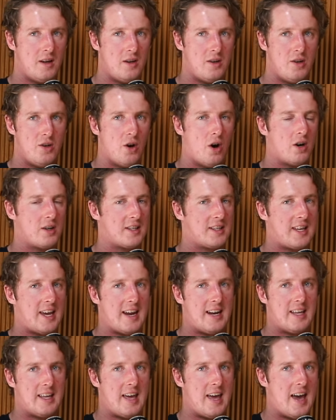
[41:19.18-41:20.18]
not
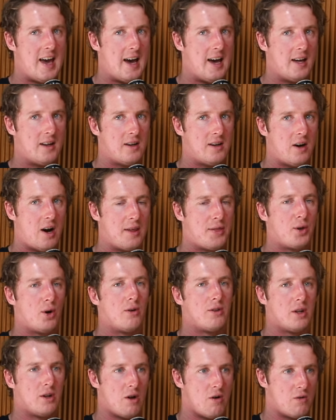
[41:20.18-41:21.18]
getting out. I
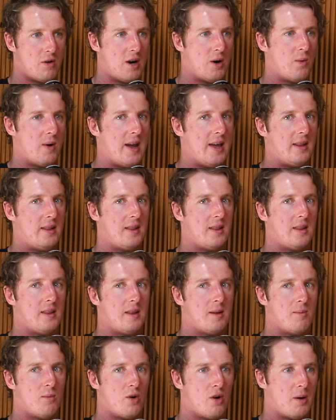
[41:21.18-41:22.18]
thought the longer I went,
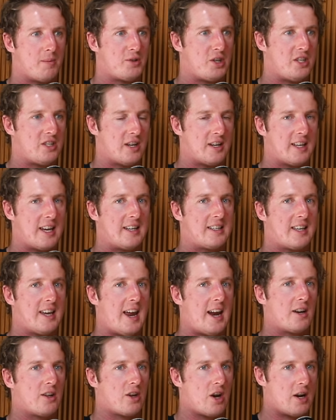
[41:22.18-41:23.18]
the more opportunities I'd get to
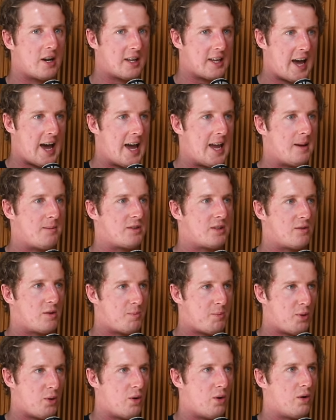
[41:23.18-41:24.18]
get out and go to games and
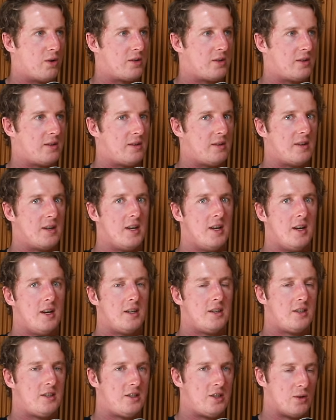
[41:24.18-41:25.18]
report and
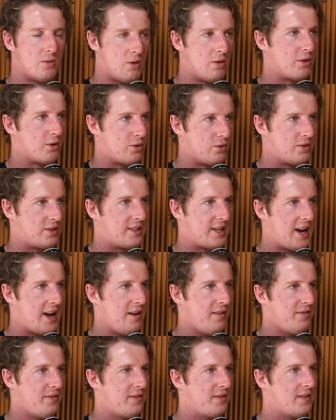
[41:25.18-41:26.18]
do all the good
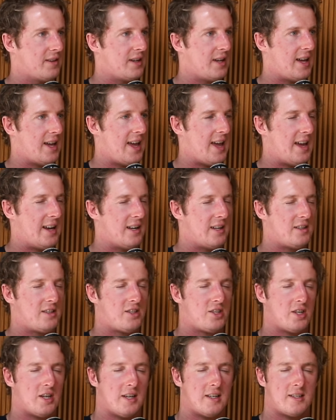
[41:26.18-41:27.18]
stuff. And it
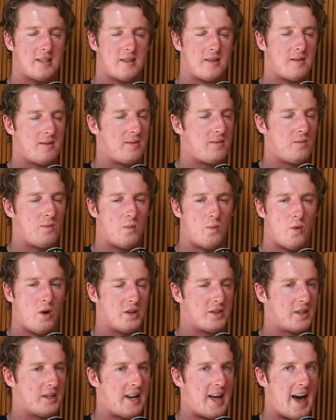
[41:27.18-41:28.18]
just
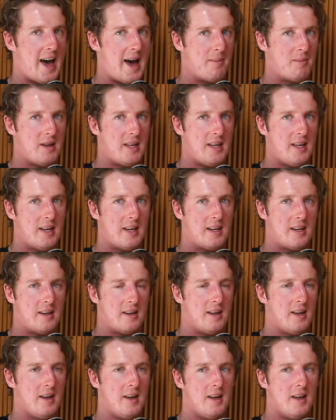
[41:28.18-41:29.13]
wasn't happening. And